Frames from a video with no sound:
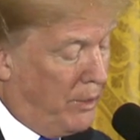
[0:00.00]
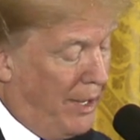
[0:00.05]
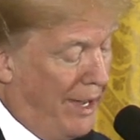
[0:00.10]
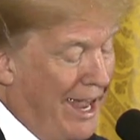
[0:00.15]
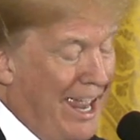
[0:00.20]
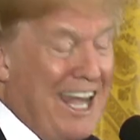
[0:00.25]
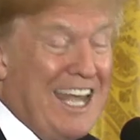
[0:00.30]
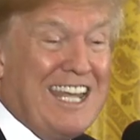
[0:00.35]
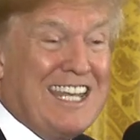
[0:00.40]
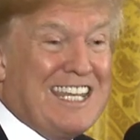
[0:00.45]

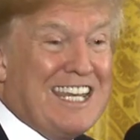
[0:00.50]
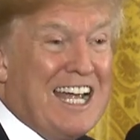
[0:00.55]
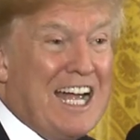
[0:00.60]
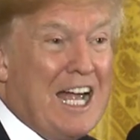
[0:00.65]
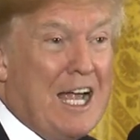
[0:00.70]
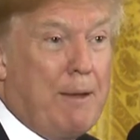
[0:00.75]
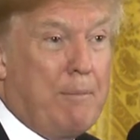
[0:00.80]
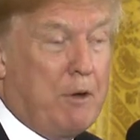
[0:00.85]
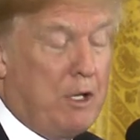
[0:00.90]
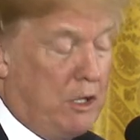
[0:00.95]
any
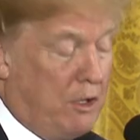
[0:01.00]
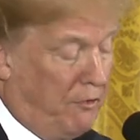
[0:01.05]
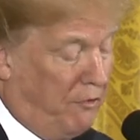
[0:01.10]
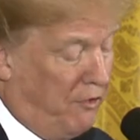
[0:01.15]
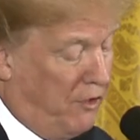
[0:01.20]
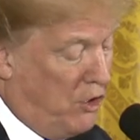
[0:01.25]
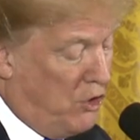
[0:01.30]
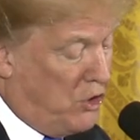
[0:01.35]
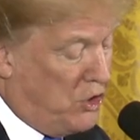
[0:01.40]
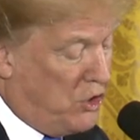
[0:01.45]
time in the
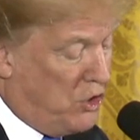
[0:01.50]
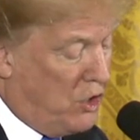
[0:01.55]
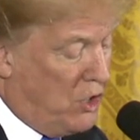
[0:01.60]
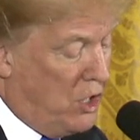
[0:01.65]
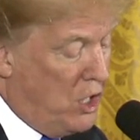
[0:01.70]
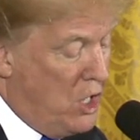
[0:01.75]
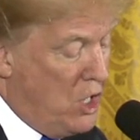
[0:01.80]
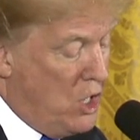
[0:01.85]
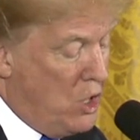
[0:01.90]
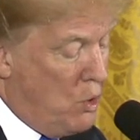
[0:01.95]
future,
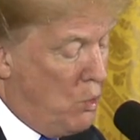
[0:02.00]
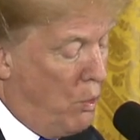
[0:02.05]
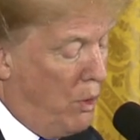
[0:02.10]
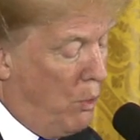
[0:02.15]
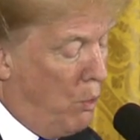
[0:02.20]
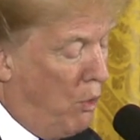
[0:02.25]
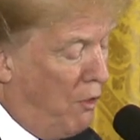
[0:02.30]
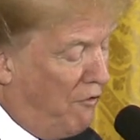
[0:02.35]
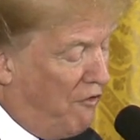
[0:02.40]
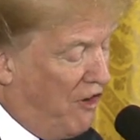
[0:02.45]
we
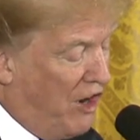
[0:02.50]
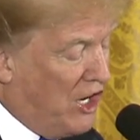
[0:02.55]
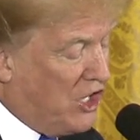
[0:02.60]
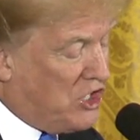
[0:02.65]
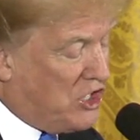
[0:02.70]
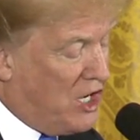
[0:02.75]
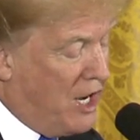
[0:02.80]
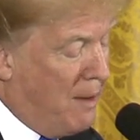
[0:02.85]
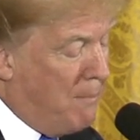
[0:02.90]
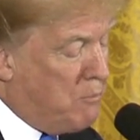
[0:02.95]
will
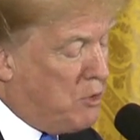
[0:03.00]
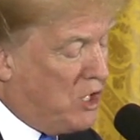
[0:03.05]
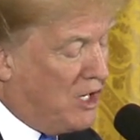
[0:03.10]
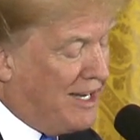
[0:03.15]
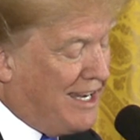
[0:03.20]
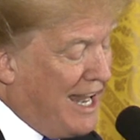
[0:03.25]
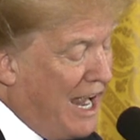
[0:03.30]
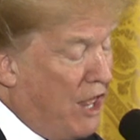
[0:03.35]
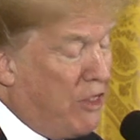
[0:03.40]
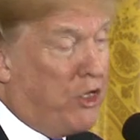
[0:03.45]
face them
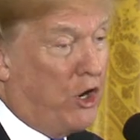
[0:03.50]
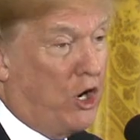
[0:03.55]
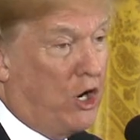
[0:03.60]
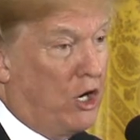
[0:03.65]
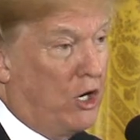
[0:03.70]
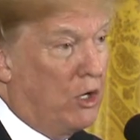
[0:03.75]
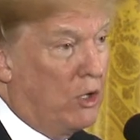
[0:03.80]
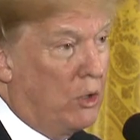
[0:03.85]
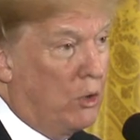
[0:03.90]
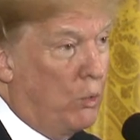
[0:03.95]

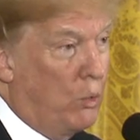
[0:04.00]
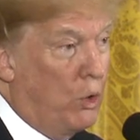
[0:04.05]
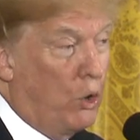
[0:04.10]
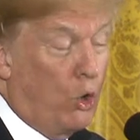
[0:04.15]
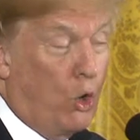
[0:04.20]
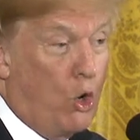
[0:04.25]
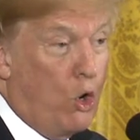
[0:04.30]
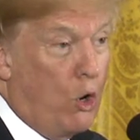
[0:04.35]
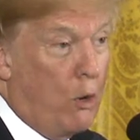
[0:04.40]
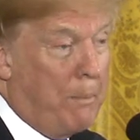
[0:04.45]
together.
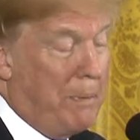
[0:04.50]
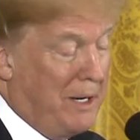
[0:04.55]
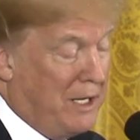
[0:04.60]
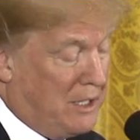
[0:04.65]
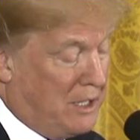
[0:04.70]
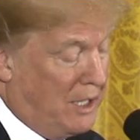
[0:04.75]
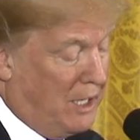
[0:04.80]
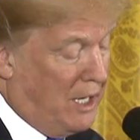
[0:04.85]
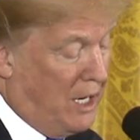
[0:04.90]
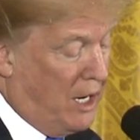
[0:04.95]
We'll all be
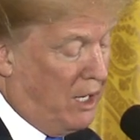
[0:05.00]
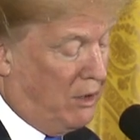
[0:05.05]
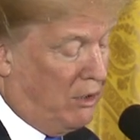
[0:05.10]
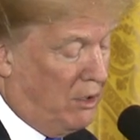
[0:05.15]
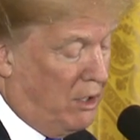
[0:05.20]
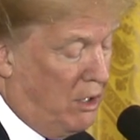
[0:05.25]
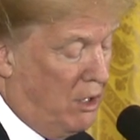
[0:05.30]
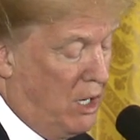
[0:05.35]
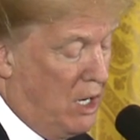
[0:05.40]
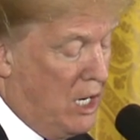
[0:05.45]

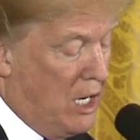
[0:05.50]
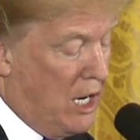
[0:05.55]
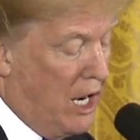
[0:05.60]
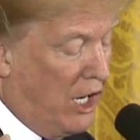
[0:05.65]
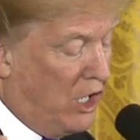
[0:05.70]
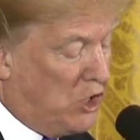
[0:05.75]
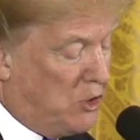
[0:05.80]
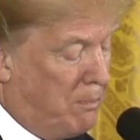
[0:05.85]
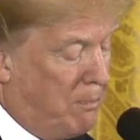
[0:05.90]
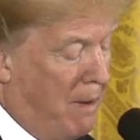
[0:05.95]
together
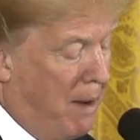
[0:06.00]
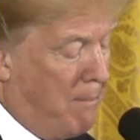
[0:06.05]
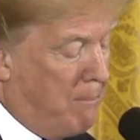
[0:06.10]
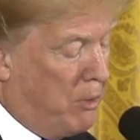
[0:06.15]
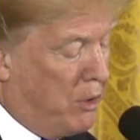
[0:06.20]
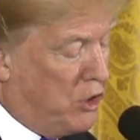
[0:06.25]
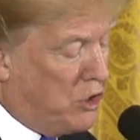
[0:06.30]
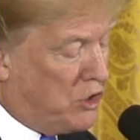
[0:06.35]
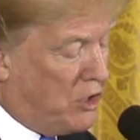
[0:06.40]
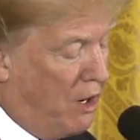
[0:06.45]
as
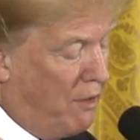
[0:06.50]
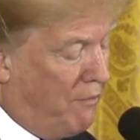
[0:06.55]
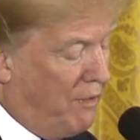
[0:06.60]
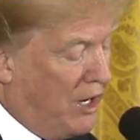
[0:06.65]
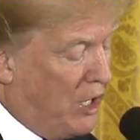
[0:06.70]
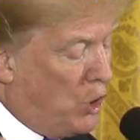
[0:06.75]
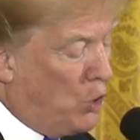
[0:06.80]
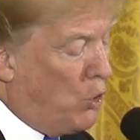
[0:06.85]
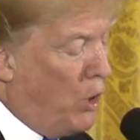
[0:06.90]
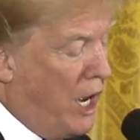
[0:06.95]
members of
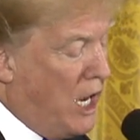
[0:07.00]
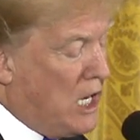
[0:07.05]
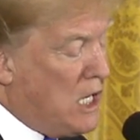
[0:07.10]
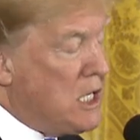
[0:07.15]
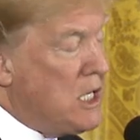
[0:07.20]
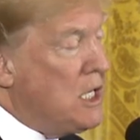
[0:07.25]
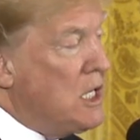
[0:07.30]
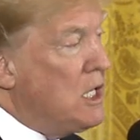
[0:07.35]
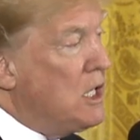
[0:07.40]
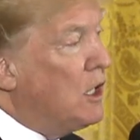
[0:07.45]
a
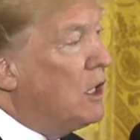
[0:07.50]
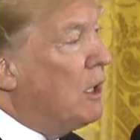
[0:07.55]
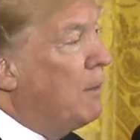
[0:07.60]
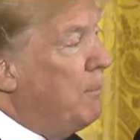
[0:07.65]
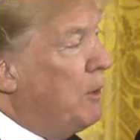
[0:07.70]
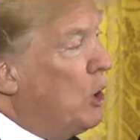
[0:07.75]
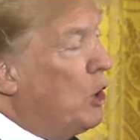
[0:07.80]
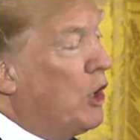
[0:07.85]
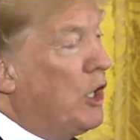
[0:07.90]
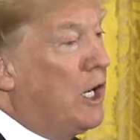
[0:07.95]
great
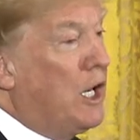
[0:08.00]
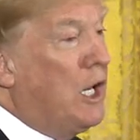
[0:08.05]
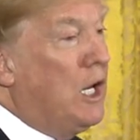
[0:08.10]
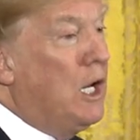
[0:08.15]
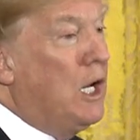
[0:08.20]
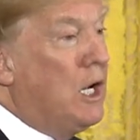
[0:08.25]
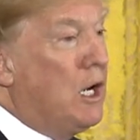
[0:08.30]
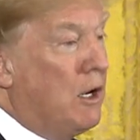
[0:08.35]
community